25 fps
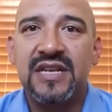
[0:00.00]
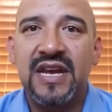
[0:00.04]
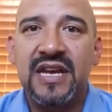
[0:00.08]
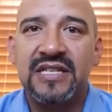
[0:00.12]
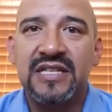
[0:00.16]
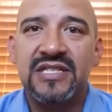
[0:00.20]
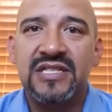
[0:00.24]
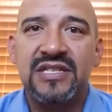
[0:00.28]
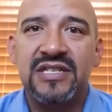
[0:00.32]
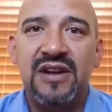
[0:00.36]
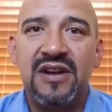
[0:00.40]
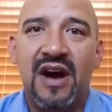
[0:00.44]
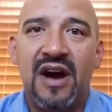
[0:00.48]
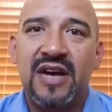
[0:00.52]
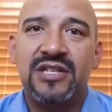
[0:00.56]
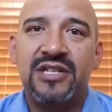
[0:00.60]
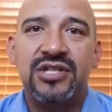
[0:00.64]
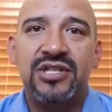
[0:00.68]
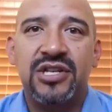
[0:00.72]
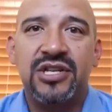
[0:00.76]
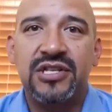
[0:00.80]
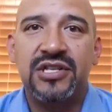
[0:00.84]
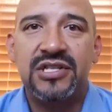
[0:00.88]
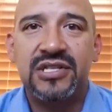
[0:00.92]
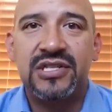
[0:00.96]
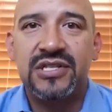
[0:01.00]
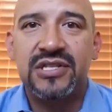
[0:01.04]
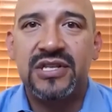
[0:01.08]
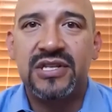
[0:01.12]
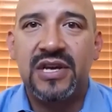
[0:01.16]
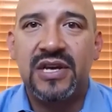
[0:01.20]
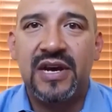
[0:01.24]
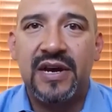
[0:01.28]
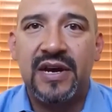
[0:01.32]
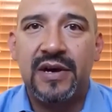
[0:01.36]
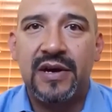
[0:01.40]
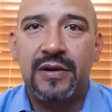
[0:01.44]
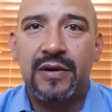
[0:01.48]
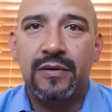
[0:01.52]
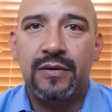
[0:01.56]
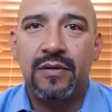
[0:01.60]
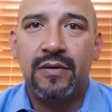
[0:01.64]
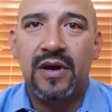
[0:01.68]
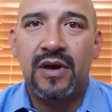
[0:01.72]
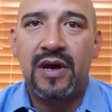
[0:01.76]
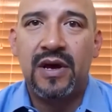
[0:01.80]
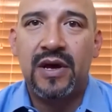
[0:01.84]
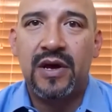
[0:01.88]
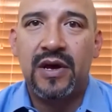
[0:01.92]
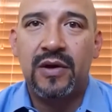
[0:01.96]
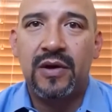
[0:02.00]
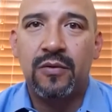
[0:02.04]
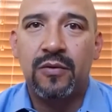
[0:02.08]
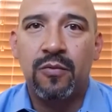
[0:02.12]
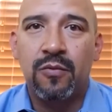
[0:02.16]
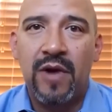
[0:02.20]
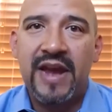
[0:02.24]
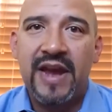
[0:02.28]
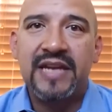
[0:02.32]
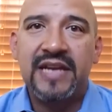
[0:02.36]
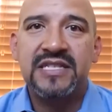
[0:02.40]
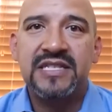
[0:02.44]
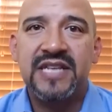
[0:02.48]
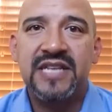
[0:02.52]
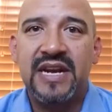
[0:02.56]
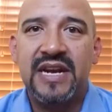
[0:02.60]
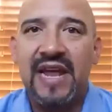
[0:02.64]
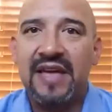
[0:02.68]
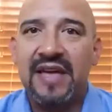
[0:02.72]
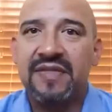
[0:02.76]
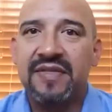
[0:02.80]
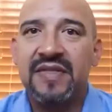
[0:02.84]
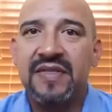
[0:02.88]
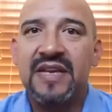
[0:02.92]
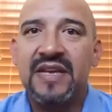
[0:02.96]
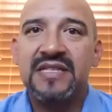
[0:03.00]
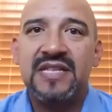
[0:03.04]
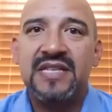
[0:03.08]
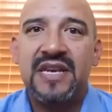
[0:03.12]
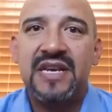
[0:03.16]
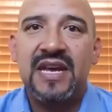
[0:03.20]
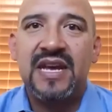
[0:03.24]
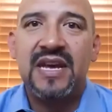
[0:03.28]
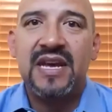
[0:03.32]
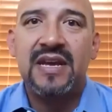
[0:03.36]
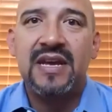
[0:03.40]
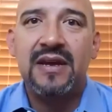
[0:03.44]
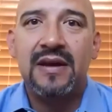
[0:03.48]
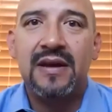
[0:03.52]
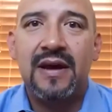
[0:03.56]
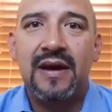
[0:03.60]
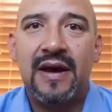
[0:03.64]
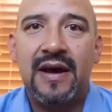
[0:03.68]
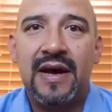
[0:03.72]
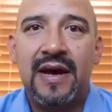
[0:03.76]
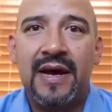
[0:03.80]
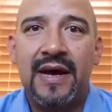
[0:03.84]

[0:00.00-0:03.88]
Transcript: It's not just race and ethnicity,